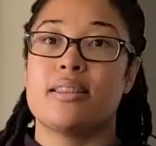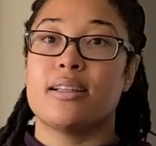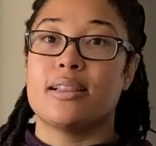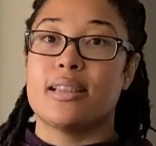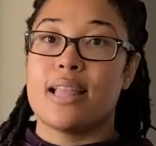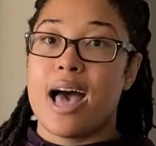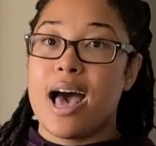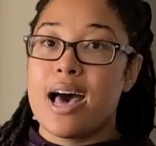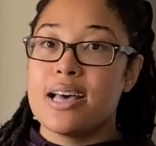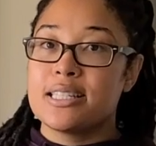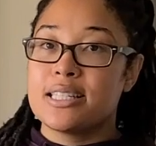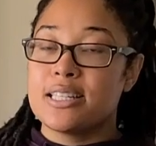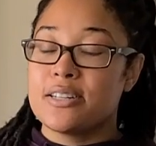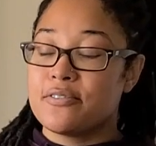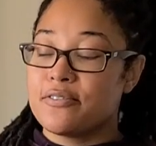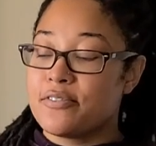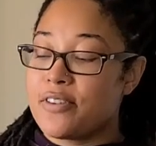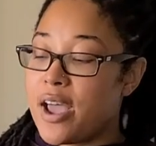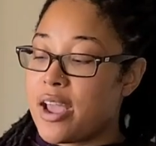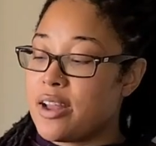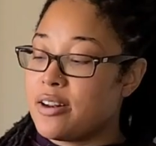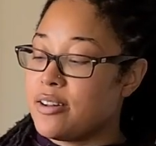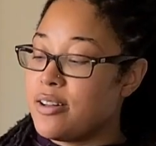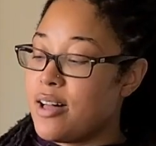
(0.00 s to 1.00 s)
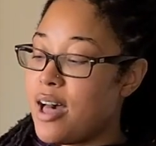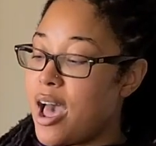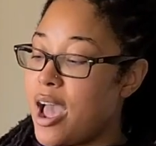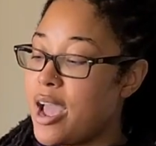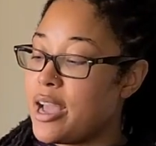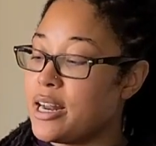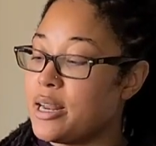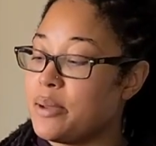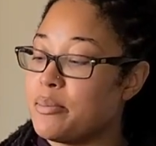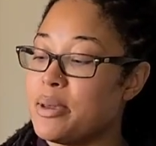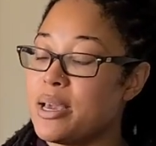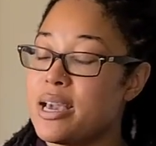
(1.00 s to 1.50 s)
The last and final
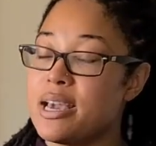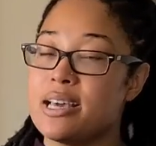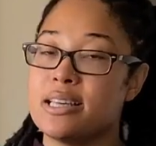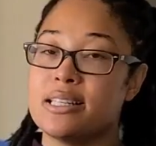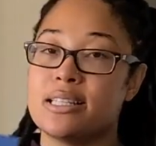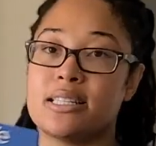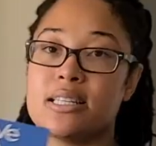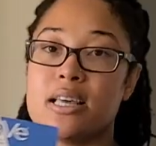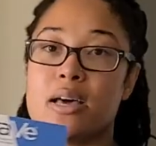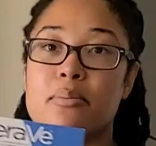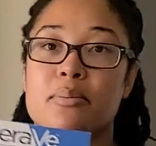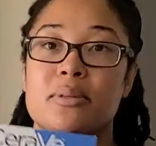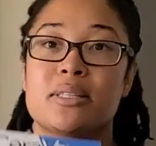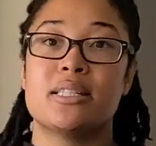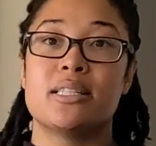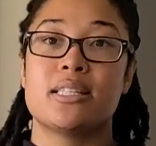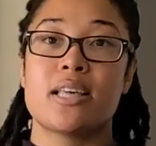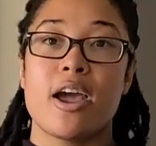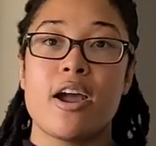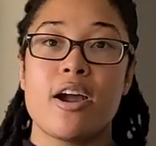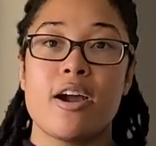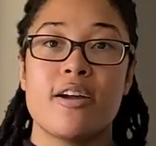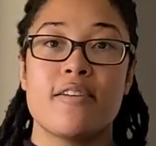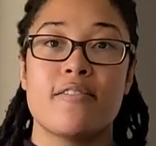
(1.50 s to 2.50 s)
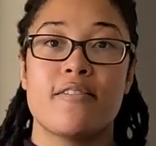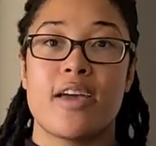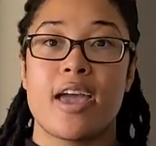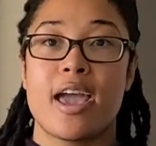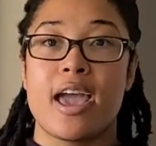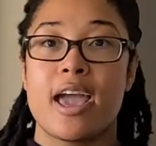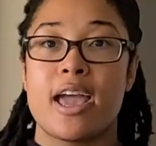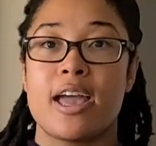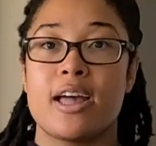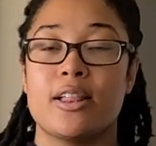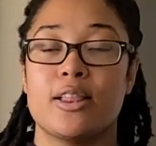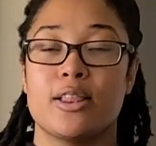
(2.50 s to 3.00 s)
item is some
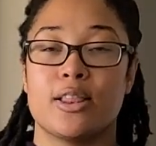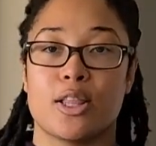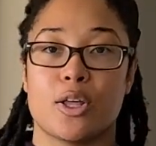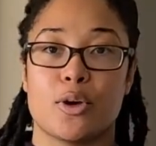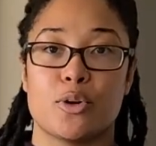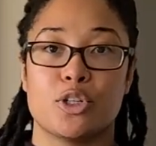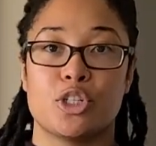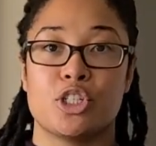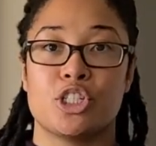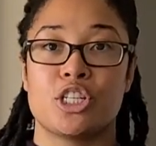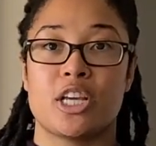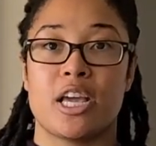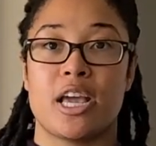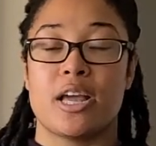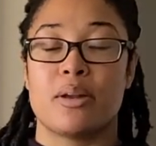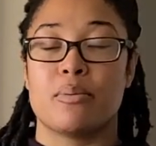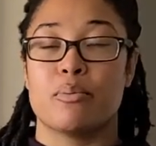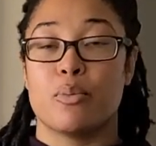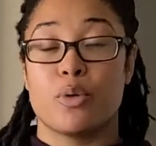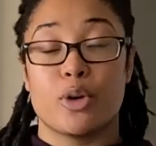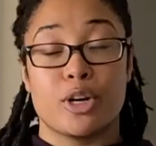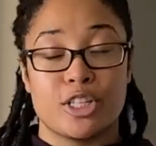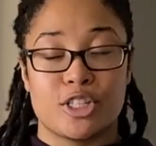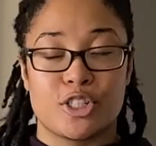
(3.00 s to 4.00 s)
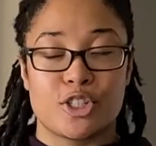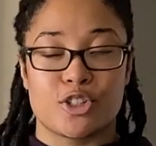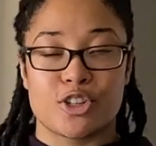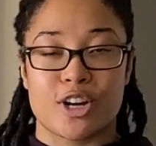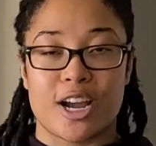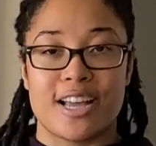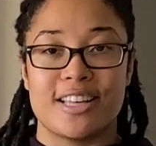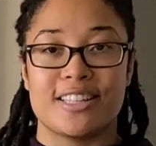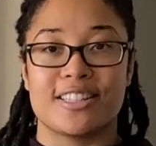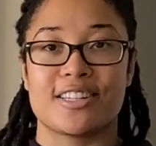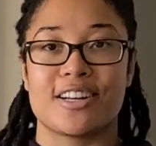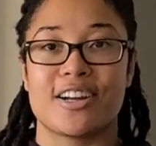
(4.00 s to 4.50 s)
CeraVe lotion
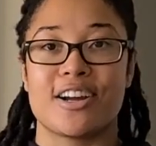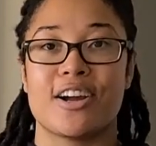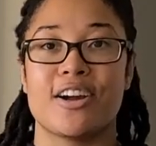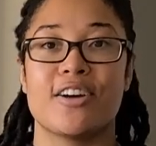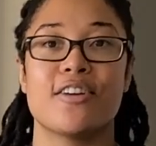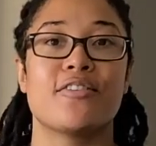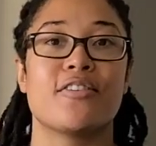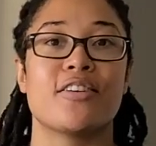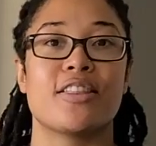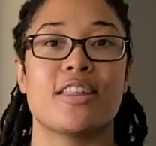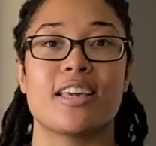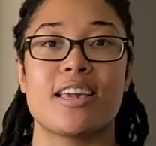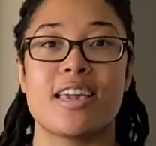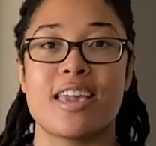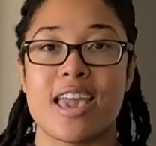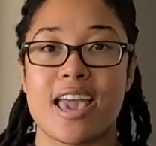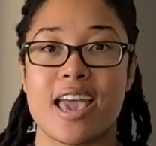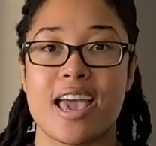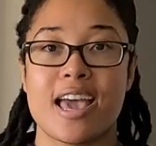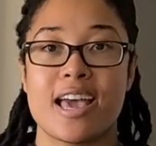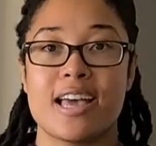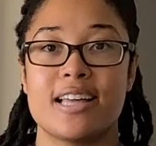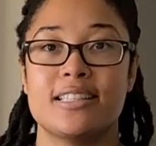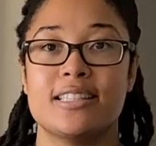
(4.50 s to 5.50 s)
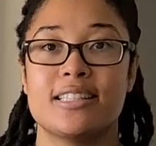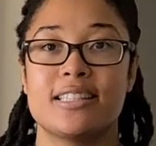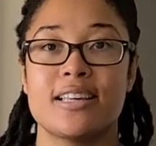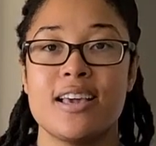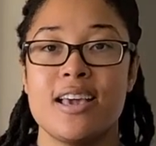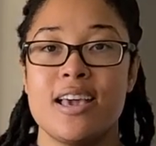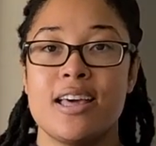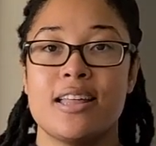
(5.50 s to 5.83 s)
moisturizer for the kids.